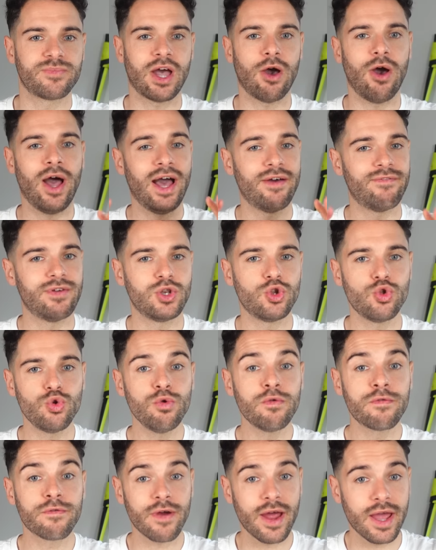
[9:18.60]
Now, I have a
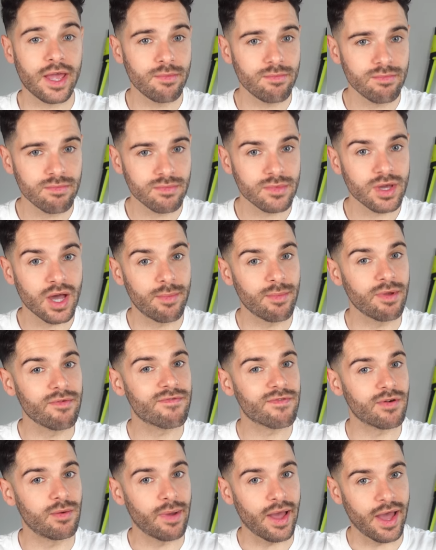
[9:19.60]
new frame coming
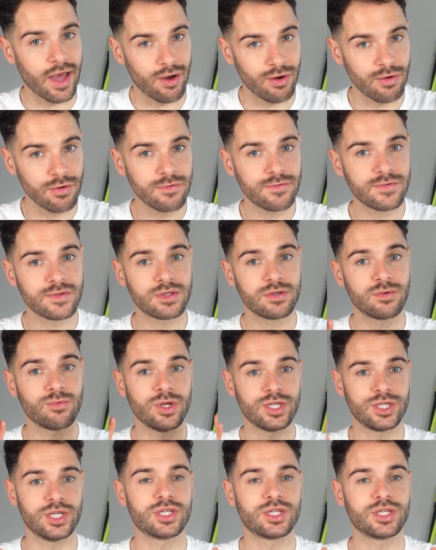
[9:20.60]
from Elves, which